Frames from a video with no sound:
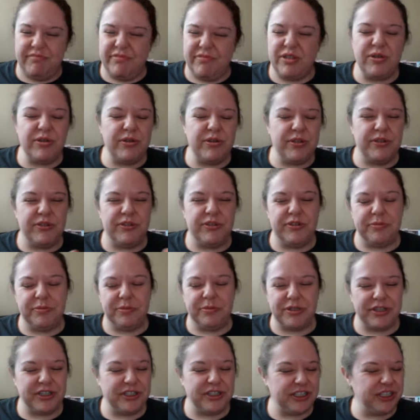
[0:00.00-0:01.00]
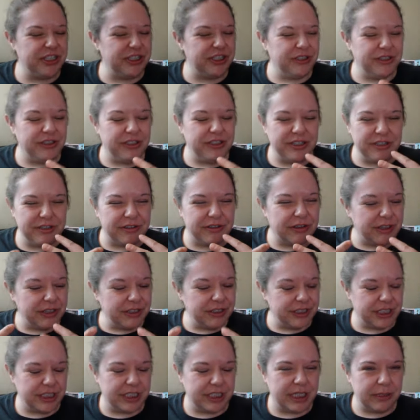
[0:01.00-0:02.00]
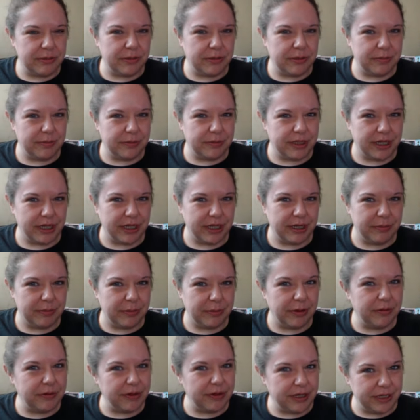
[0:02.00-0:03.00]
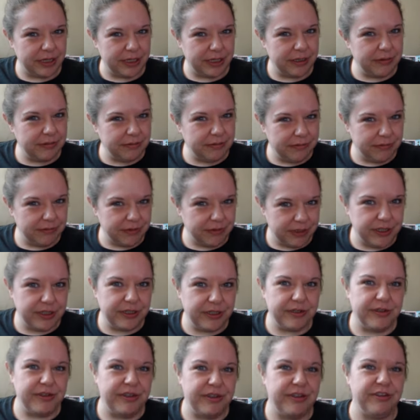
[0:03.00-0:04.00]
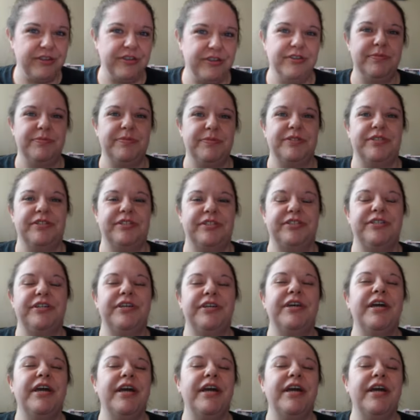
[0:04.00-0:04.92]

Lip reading: do a YouTube search, you'll understand what I'm talking about once you do a YouTube search.